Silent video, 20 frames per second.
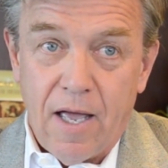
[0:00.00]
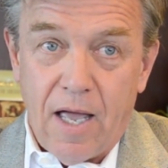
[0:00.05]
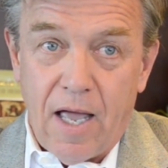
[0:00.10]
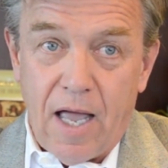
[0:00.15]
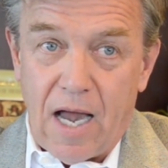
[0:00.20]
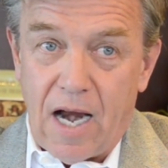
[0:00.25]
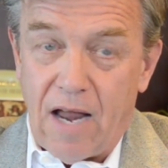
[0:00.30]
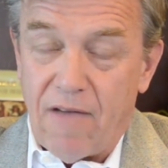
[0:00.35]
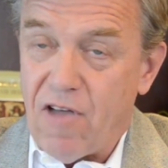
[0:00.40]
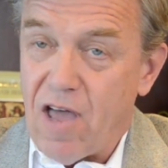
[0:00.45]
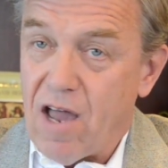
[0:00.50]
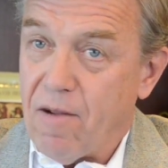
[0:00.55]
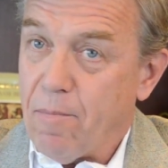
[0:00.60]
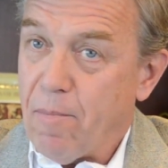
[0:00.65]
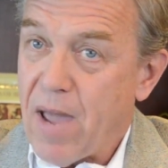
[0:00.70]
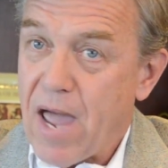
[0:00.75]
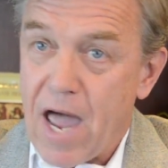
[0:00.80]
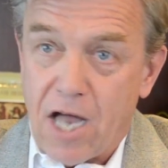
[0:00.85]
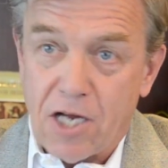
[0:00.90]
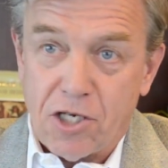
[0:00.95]
And I've had a
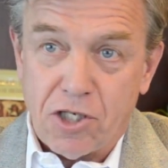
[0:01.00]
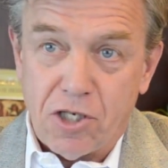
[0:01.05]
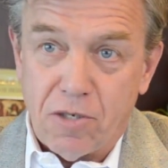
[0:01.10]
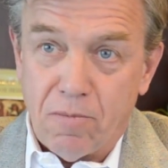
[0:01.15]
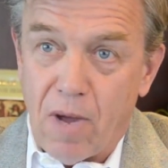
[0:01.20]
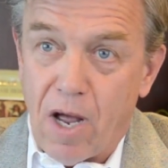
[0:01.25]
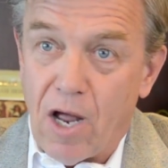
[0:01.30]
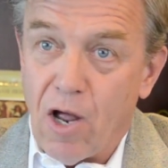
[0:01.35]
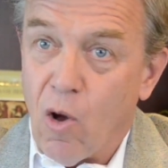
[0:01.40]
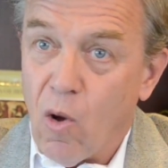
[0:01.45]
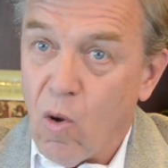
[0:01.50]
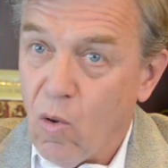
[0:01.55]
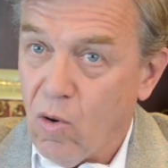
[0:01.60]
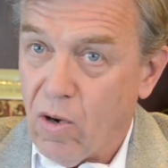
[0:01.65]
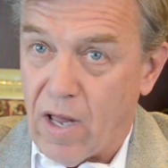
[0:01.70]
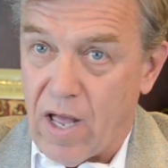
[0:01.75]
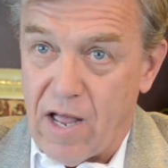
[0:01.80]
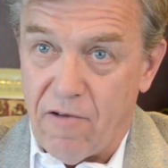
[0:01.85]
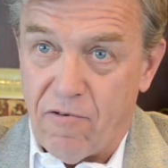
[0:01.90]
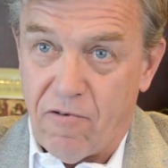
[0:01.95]
passion my whole
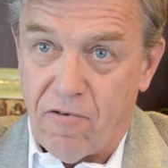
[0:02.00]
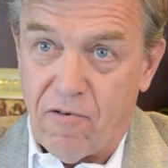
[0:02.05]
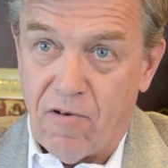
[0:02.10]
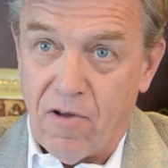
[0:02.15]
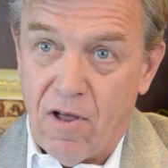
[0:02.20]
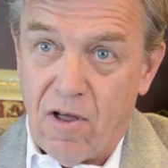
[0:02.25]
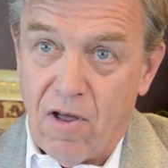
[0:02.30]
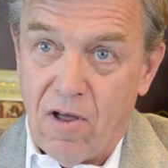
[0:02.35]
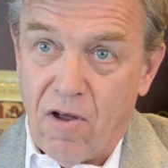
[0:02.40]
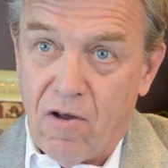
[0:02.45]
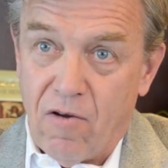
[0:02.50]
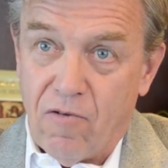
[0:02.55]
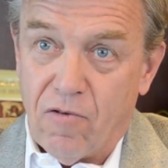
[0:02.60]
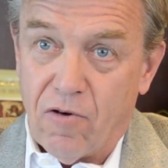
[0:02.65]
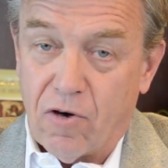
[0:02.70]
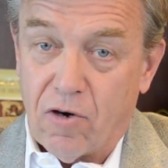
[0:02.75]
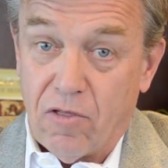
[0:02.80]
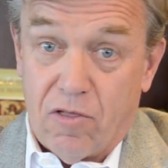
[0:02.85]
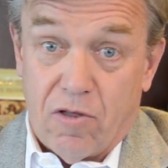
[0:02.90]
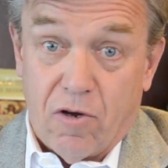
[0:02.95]
life
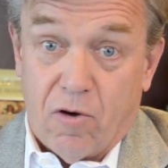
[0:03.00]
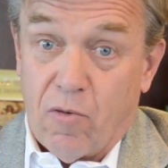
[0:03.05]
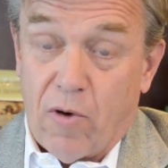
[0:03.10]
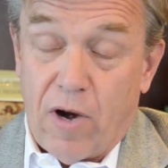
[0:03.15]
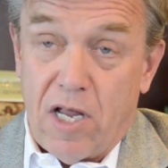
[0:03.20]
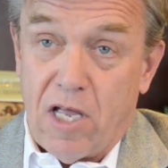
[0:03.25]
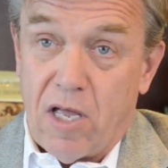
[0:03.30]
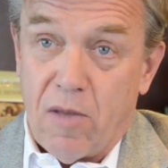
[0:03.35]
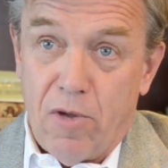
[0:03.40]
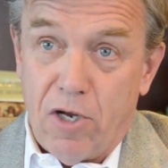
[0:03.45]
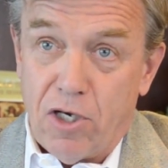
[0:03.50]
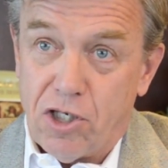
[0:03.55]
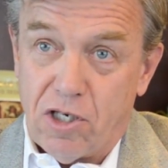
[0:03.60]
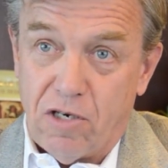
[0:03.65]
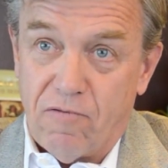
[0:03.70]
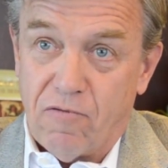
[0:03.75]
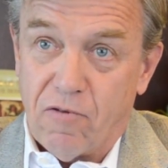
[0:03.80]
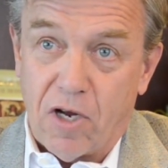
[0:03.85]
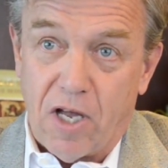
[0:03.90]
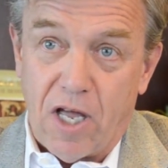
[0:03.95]
for the Great
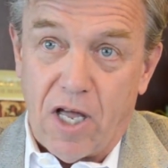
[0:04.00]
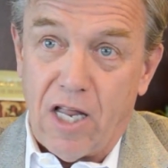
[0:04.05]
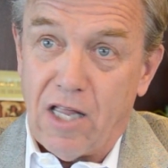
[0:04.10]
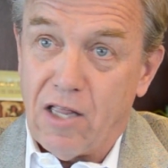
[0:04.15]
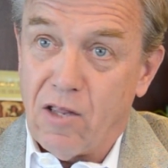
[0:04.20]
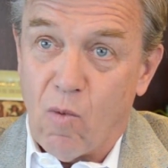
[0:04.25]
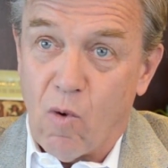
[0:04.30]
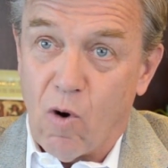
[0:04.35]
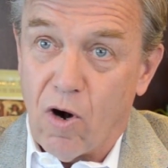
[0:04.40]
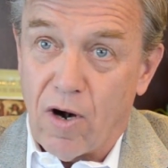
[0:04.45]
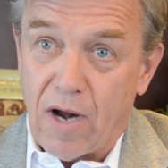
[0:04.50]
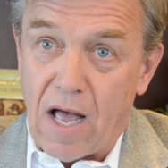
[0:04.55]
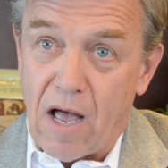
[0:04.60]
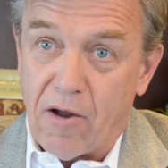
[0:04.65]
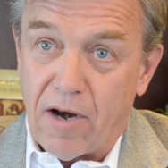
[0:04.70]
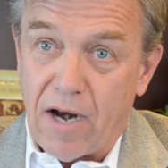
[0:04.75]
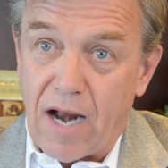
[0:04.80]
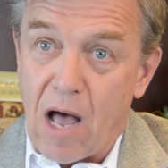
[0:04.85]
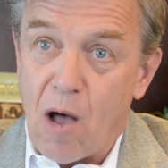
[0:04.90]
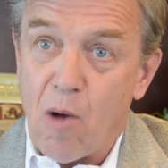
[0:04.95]
Commission, for getting the word
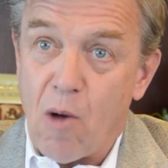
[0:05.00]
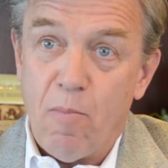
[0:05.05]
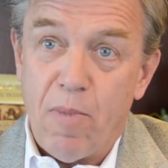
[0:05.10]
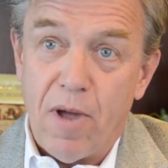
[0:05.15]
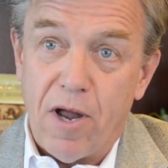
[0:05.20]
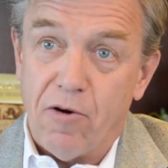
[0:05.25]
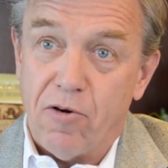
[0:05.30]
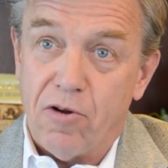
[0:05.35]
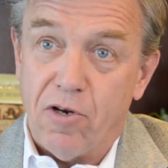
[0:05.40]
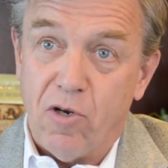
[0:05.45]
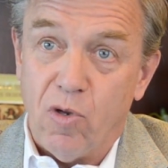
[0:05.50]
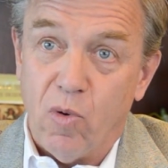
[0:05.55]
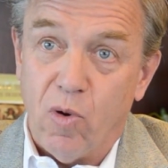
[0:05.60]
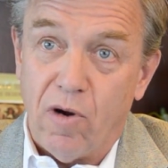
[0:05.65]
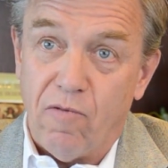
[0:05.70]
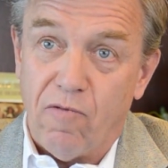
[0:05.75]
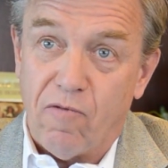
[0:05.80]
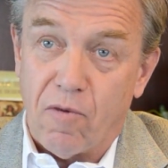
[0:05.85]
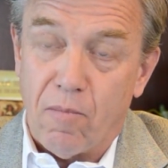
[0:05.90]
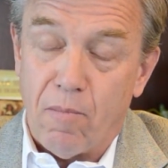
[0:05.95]
out, and how better to do
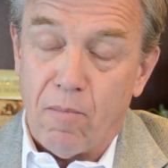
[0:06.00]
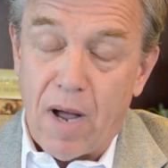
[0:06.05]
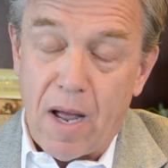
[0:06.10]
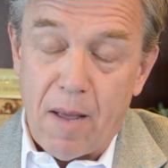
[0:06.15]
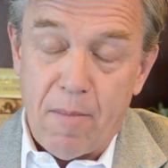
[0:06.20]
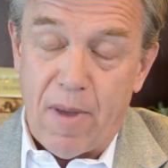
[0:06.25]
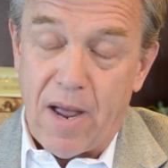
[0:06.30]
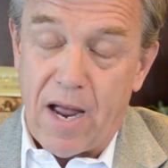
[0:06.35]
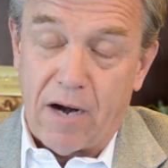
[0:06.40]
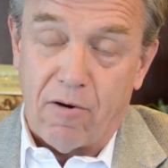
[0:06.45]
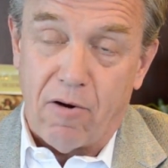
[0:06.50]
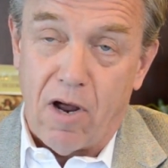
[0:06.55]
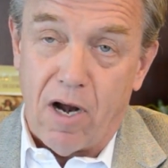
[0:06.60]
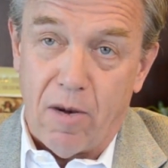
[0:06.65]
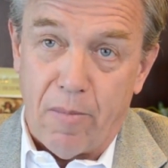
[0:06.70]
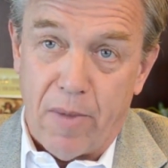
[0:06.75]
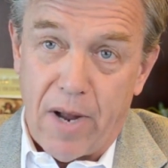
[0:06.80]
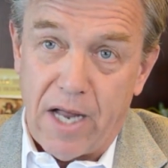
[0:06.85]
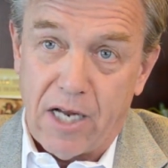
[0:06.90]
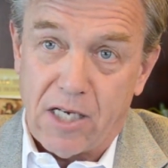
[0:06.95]
it from my background
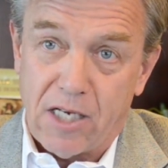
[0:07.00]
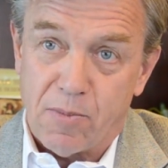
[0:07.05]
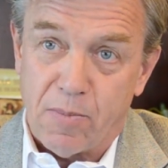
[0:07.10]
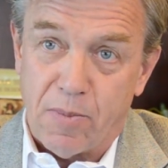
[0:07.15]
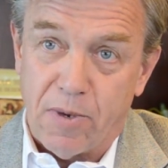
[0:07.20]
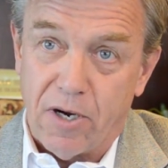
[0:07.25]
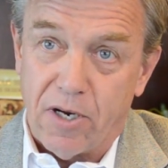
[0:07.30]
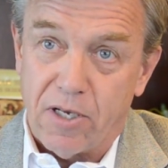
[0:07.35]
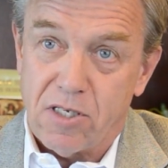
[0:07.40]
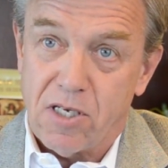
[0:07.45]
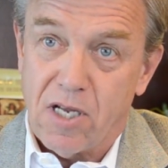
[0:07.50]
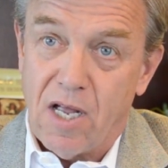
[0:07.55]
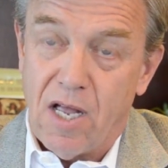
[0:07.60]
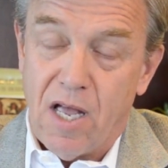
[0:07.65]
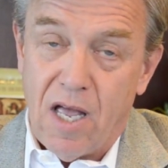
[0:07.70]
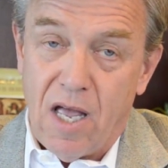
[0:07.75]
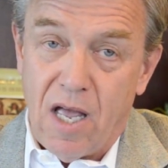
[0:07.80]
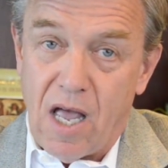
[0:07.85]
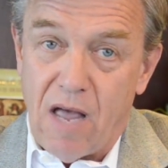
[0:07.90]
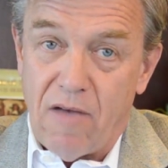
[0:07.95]
and my experience,
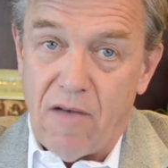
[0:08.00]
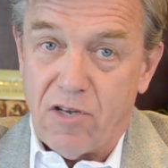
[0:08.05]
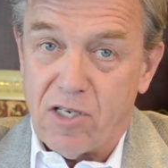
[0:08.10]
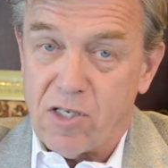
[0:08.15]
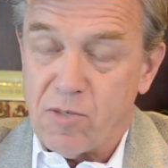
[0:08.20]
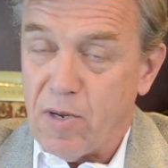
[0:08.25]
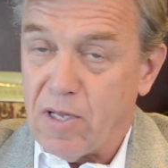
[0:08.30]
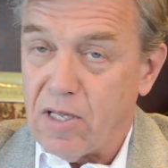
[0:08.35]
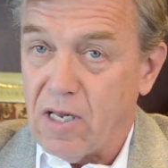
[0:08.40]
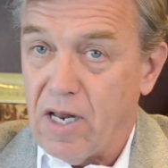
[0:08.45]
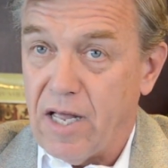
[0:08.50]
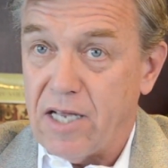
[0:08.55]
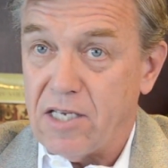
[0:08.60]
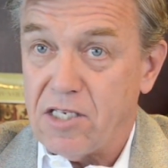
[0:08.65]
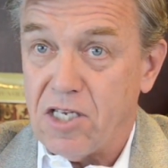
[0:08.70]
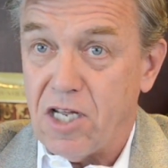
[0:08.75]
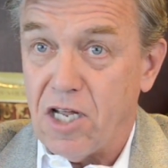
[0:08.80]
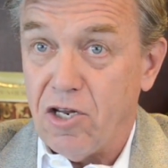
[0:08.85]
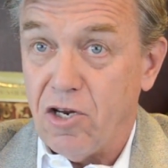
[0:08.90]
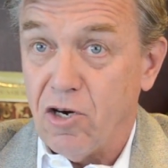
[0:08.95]
having spent the
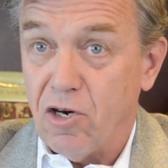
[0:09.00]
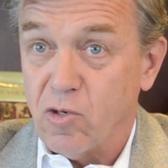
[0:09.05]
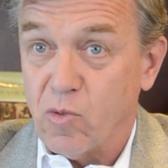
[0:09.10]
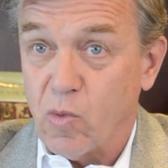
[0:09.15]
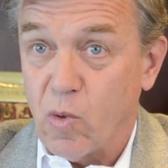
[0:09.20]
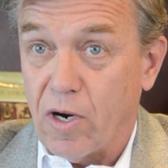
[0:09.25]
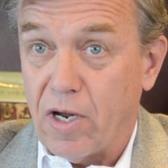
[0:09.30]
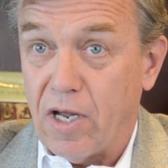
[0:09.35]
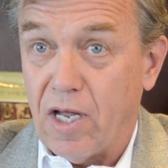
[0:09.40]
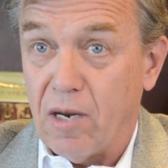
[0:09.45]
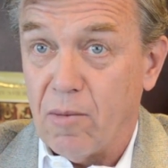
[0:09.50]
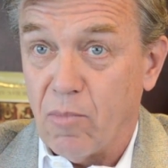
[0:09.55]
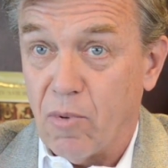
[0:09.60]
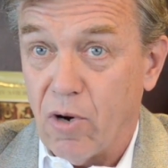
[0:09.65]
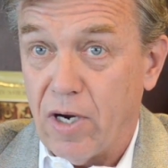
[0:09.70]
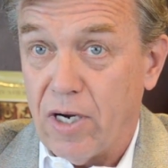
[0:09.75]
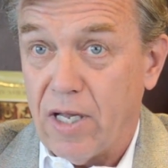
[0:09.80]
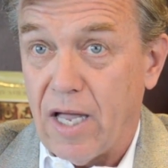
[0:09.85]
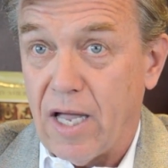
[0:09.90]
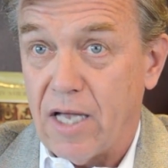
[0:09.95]
last 10 years working in
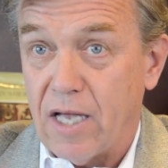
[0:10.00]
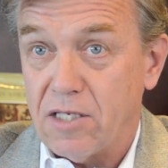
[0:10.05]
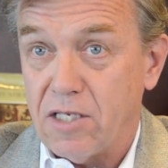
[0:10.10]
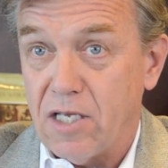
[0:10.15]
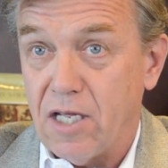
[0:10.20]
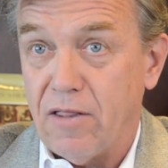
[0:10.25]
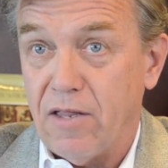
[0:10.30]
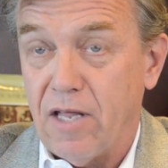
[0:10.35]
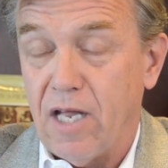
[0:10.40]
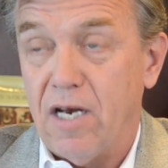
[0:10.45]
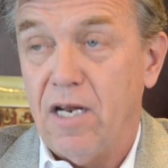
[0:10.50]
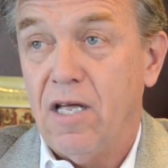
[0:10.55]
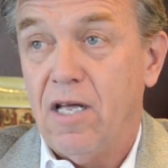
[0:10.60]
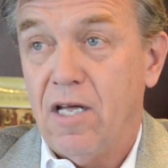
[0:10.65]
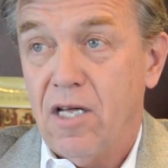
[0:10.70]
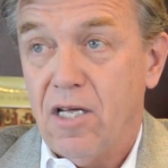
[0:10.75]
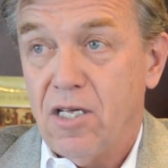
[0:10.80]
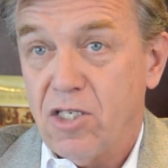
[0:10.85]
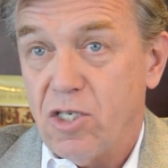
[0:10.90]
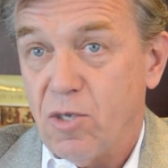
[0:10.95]
broadcasting, than
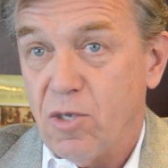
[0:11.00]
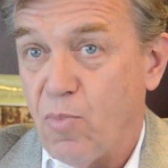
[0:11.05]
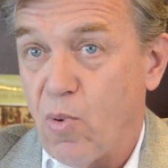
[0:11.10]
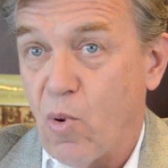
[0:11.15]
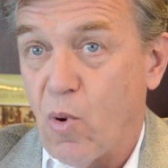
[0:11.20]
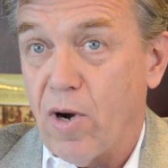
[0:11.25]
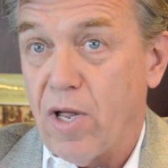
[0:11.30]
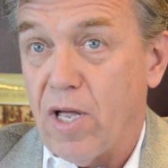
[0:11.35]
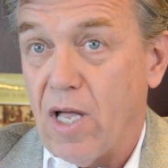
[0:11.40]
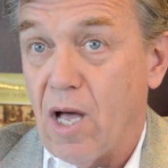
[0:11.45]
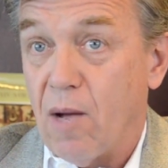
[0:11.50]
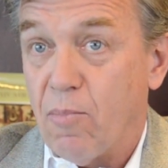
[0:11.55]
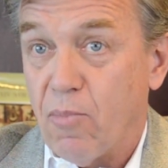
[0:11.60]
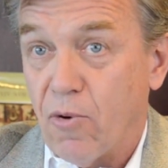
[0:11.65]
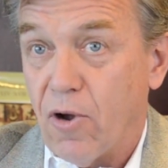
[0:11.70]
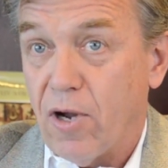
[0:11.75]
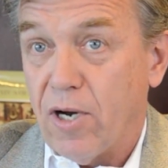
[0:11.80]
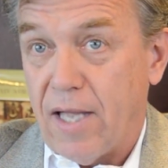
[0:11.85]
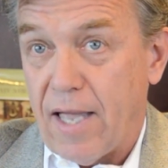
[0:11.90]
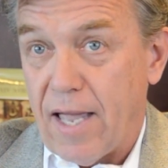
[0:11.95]
supporting a
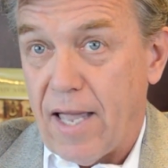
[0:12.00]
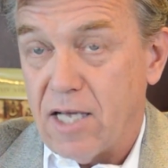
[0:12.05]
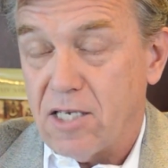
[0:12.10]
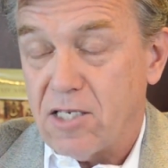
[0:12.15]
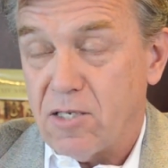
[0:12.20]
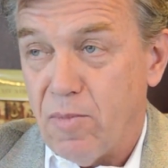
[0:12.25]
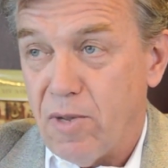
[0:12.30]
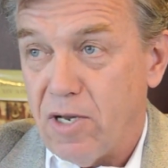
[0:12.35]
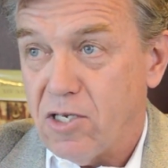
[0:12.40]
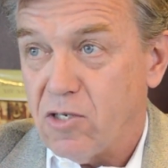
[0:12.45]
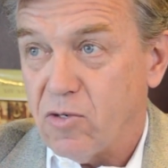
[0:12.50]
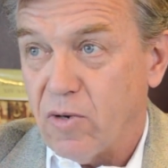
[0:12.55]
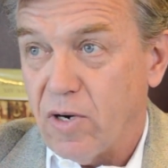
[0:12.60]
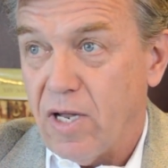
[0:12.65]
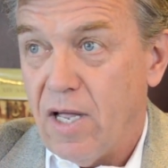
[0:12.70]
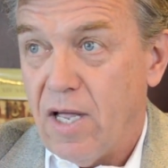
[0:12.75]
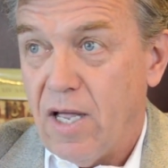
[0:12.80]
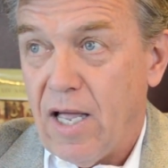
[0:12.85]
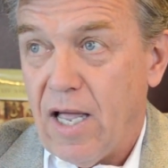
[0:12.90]
broadcast ministry.